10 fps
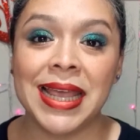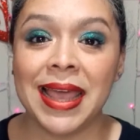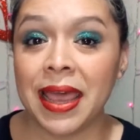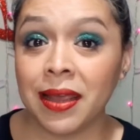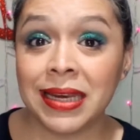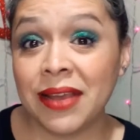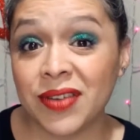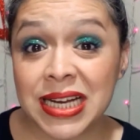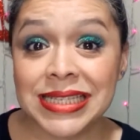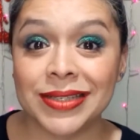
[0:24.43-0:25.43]
and even
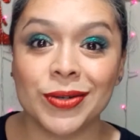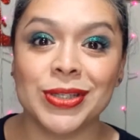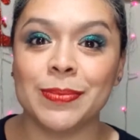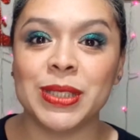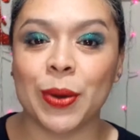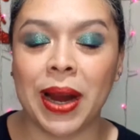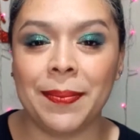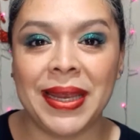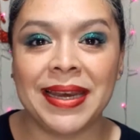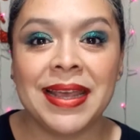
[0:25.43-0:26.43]
consider
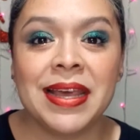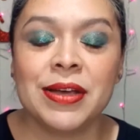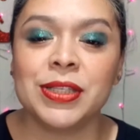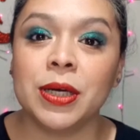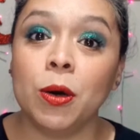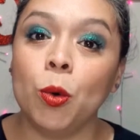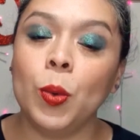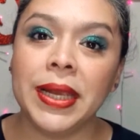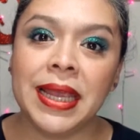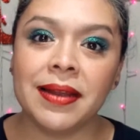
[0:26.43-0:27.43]
subscribing. So
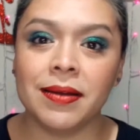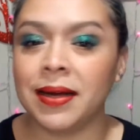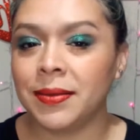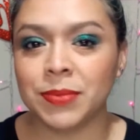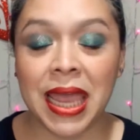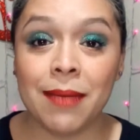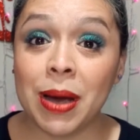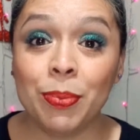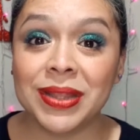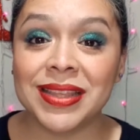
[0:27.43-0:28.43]
we came
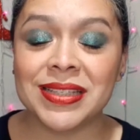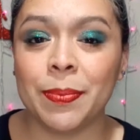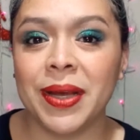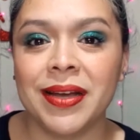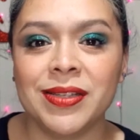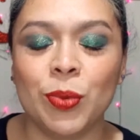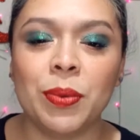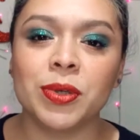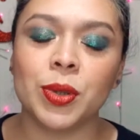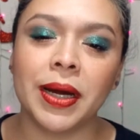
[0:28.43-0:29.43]
up with this because we
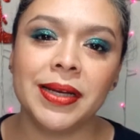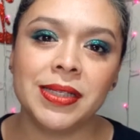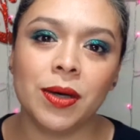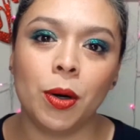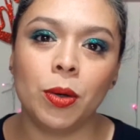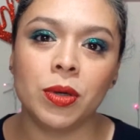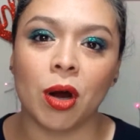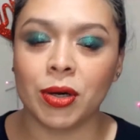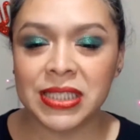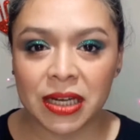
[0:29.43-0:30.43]
were trying to hold
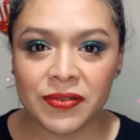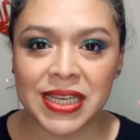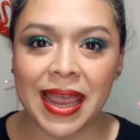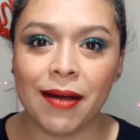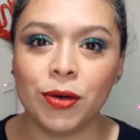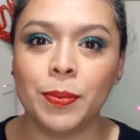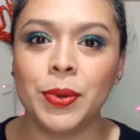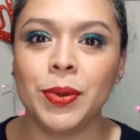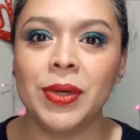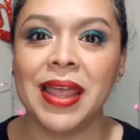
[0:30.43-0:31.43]
ourselves
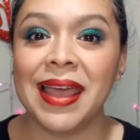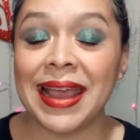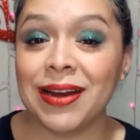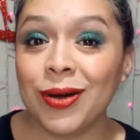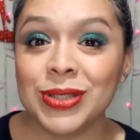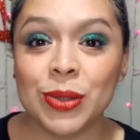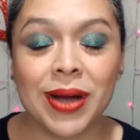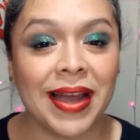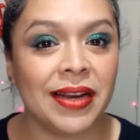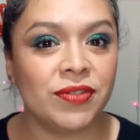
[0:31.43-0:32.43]
accountable and also
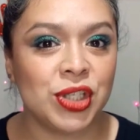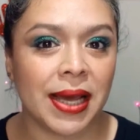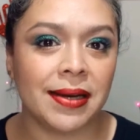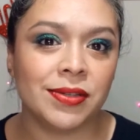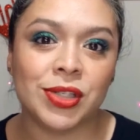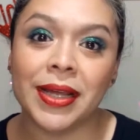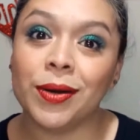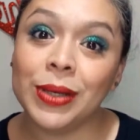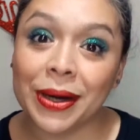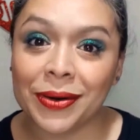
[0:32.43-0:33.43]
kind of challenge not
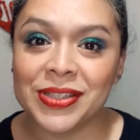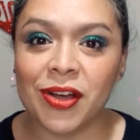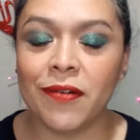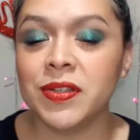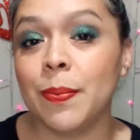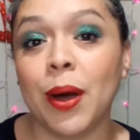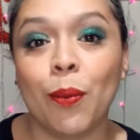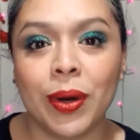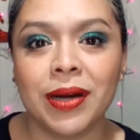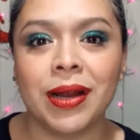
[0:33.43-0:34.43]
only ourselves but
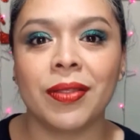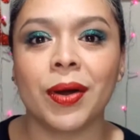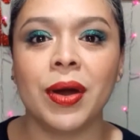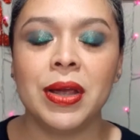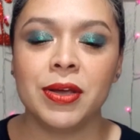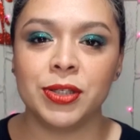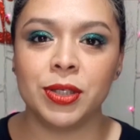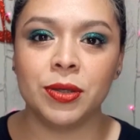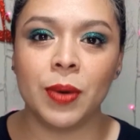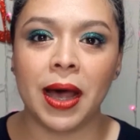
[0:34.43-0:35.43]
one another
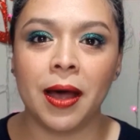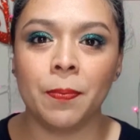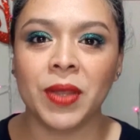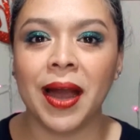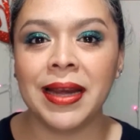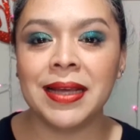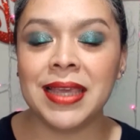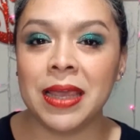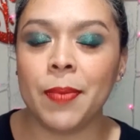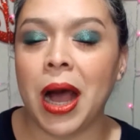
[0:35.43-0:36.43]
to kind of
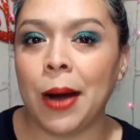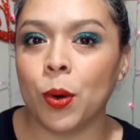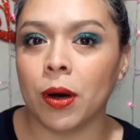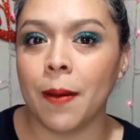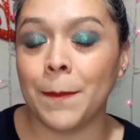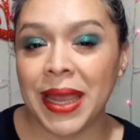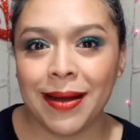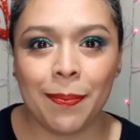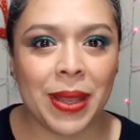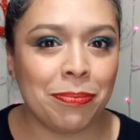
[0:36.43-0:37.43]
keep our
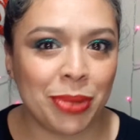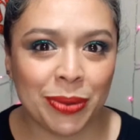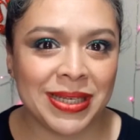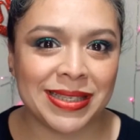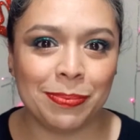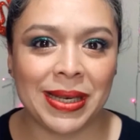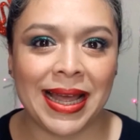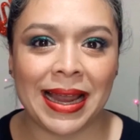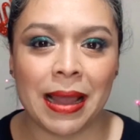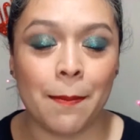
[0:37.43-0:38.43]
makeup and beauty
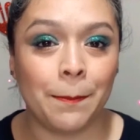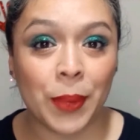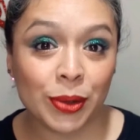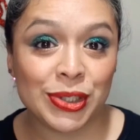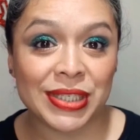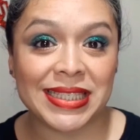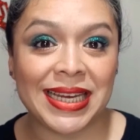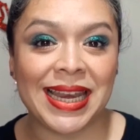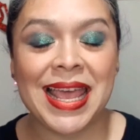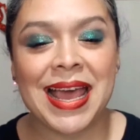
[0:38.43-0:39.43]
supply
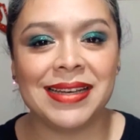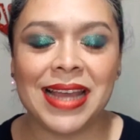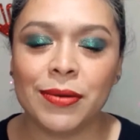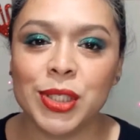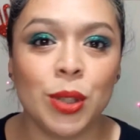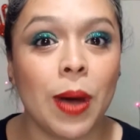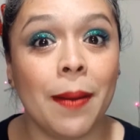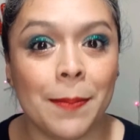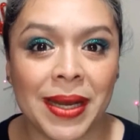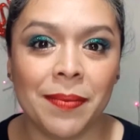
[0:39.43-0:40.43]
purchasing down to a
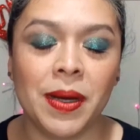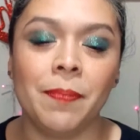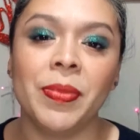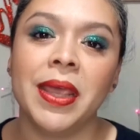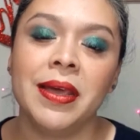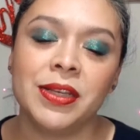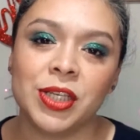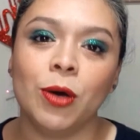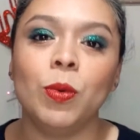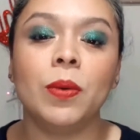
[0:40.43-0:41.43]
minimum.
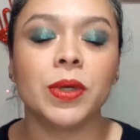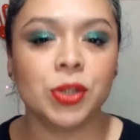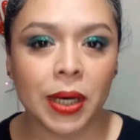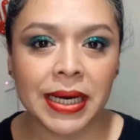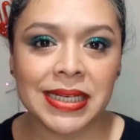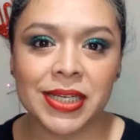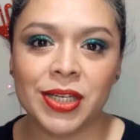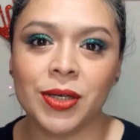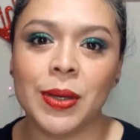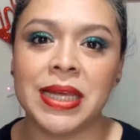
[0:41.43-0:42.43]
So what we're trying to
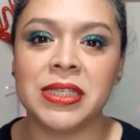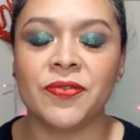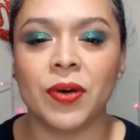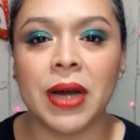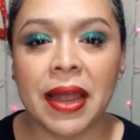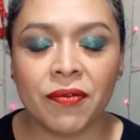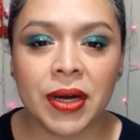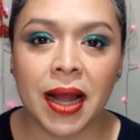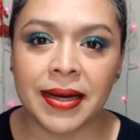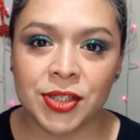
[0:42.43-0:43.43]
do is for every
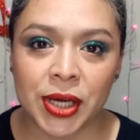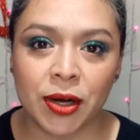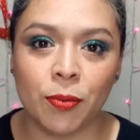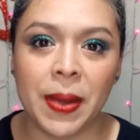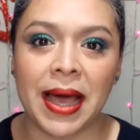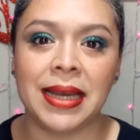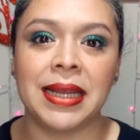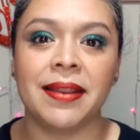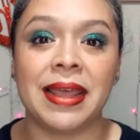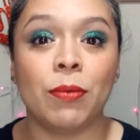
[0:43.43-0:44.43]
eyeshadow
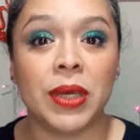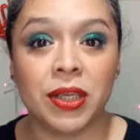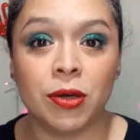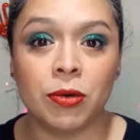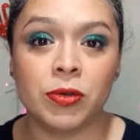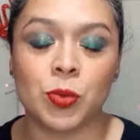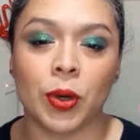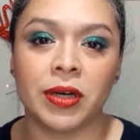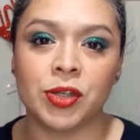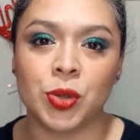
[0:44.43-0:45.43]
palette that we use, we're
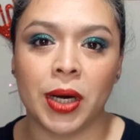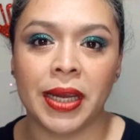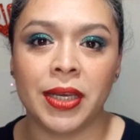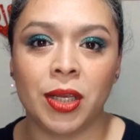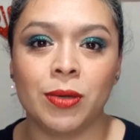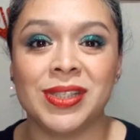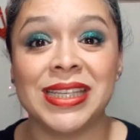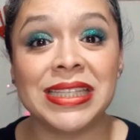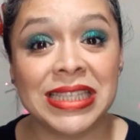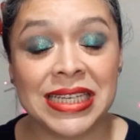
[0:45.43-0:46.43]
going to try and use
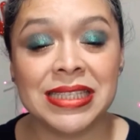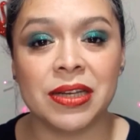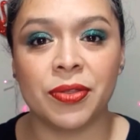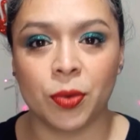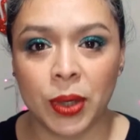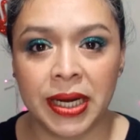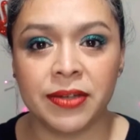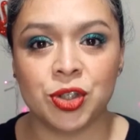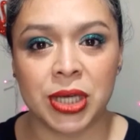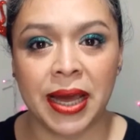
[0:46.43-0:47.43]
at least 3
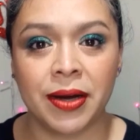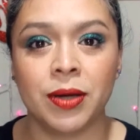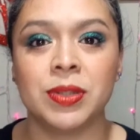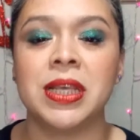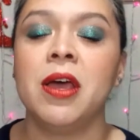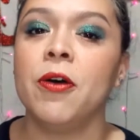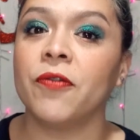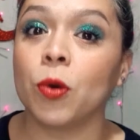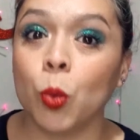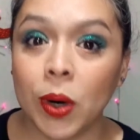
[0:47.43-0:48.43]
shadows
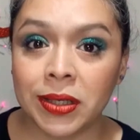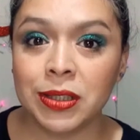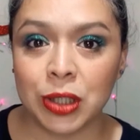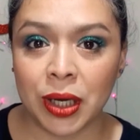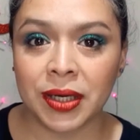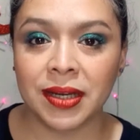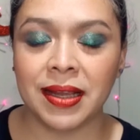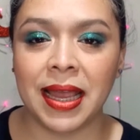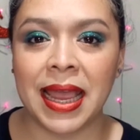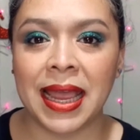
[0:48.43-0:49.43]
for one look.
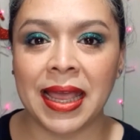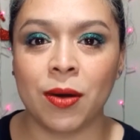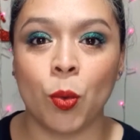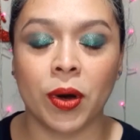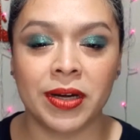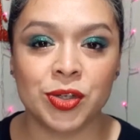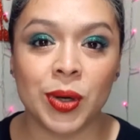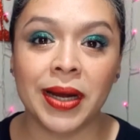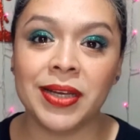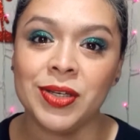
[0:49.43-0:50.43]
And we're going to
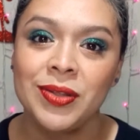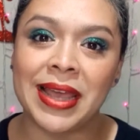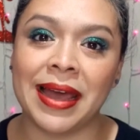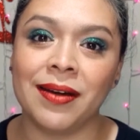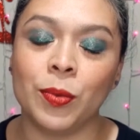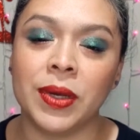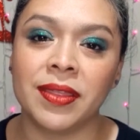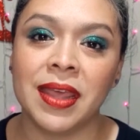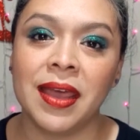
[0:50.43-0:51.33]
try and do that with